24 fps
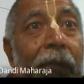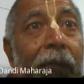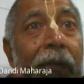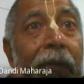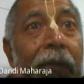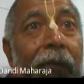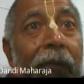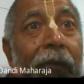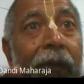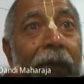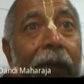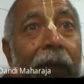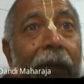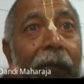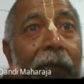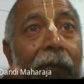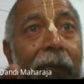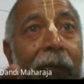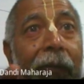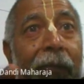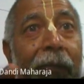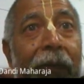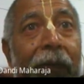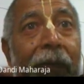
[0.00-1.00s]
never
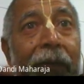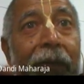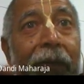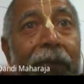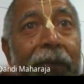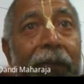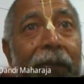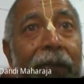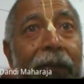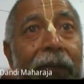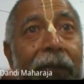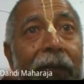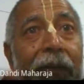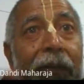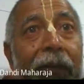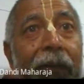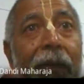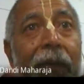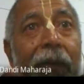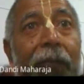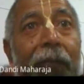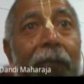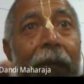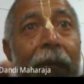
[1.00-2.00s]
perish. By
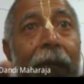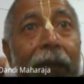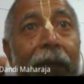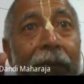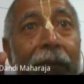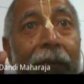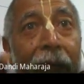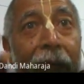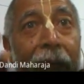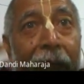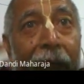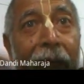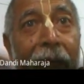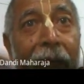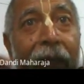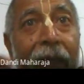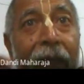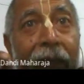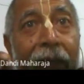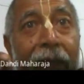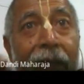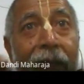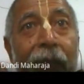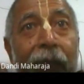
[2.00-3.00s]
remembering this
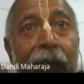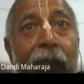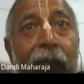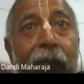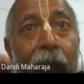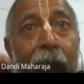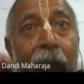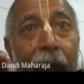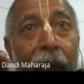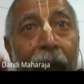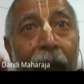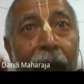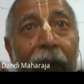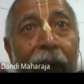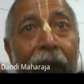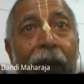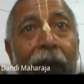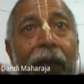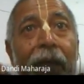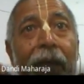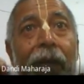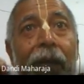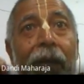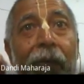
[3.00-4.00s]
over and
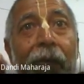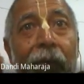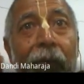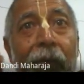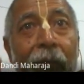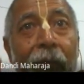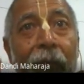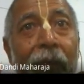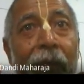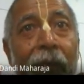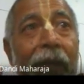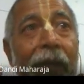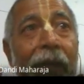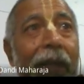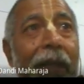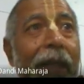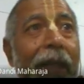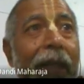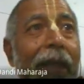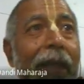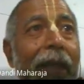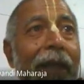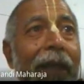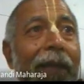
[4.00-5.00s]
over again,
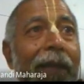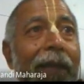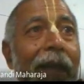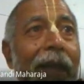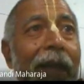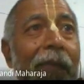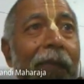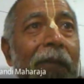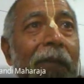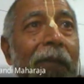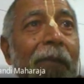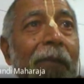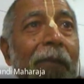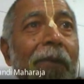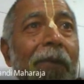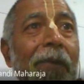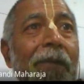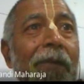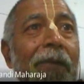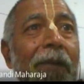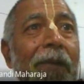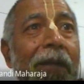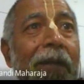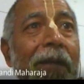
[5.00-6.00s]
I am able to
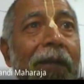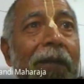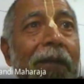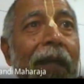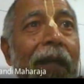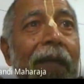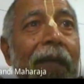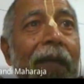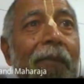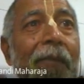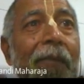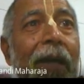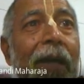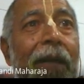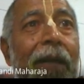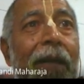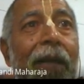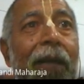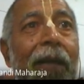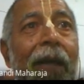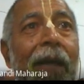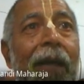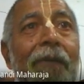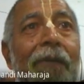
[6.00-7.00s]
retain my life.
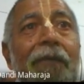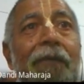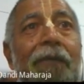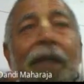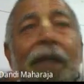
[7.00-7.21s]
Yes.